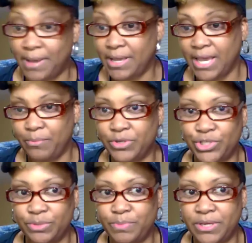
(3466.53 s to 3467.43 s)
camera
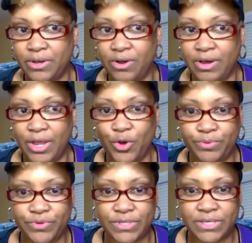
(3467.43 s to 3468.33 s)
should be on. I hope
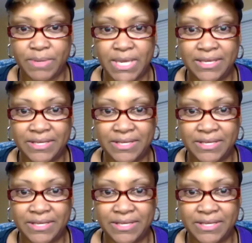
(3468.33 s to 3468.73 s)
you see me.